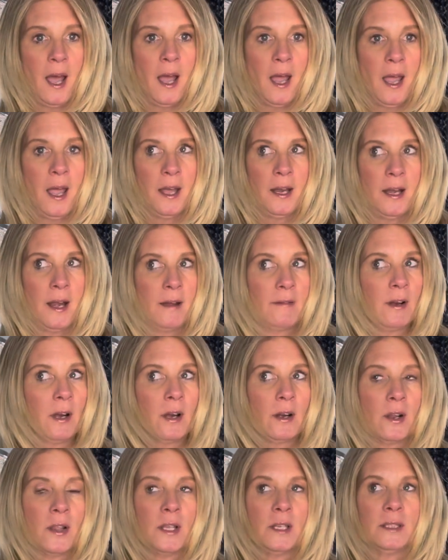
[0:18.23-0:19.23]
I had never
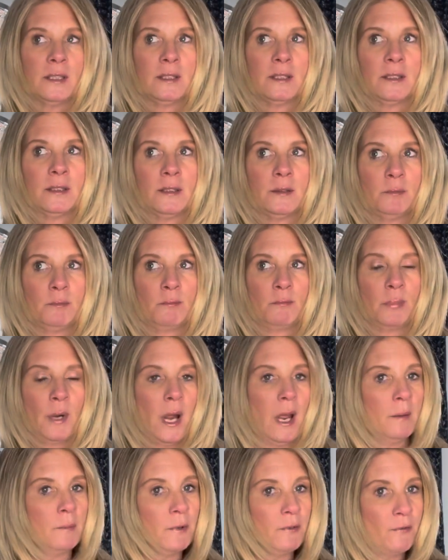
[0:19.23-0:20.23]
heard of this
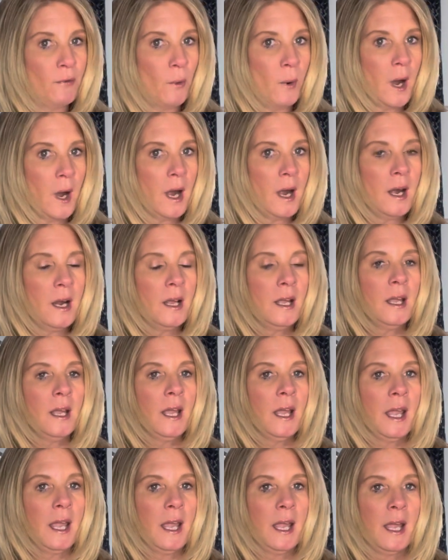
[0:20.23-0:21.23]
brand before
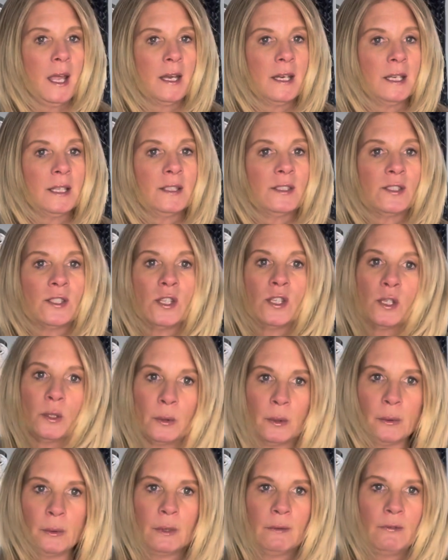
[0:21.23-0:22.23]
and it's to do
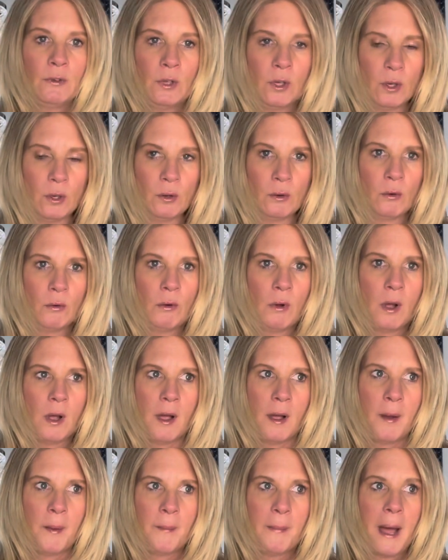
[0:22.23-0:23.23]
a review.
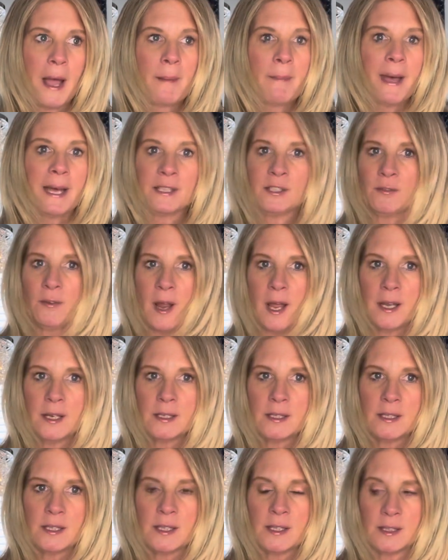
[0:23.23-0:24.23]
My best
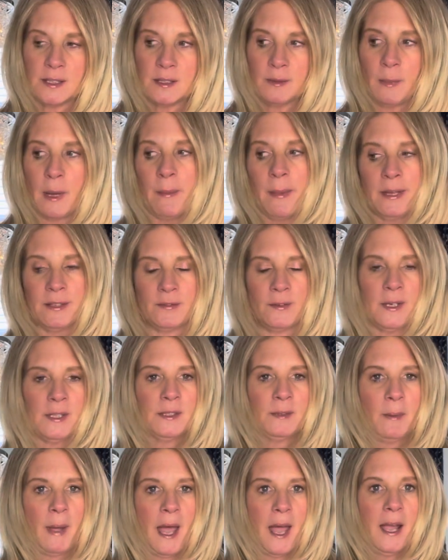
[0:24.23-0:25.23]
friend, this is my best
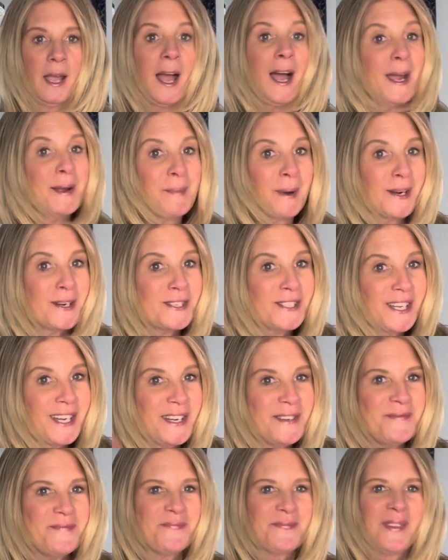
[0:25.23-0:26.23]
friend's bag. Hi
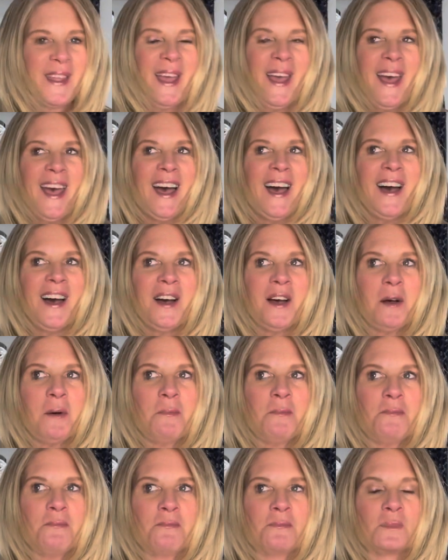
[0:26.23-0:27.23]
Marcia.
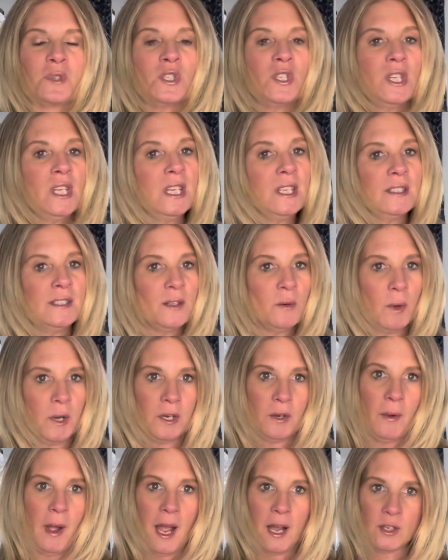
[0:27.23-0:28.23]
Um, she is the one
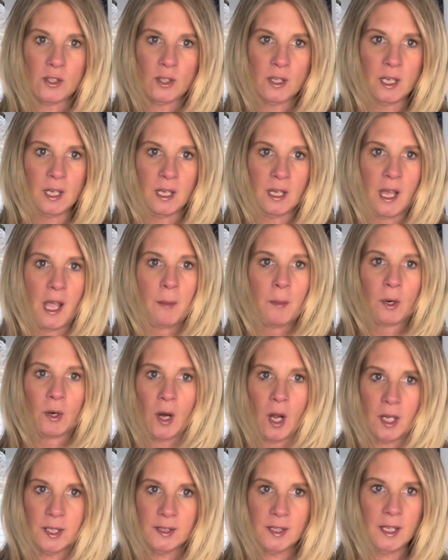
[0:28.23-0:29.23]
who actually came
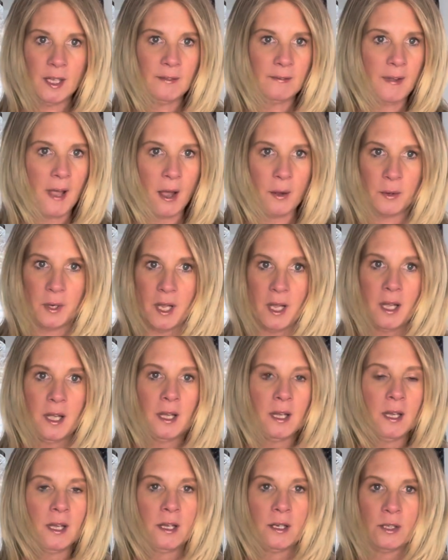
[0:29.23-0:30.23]
across it, found
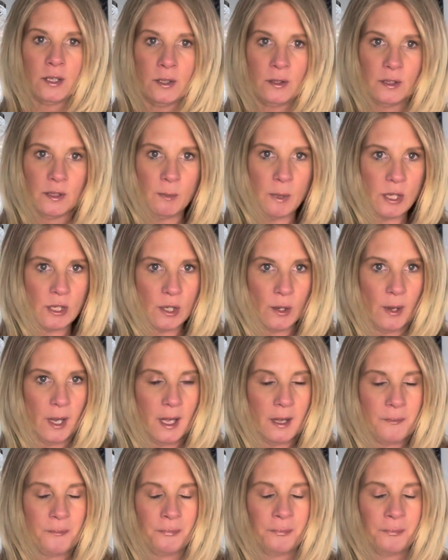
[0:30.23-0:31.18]
it, introduced me to it.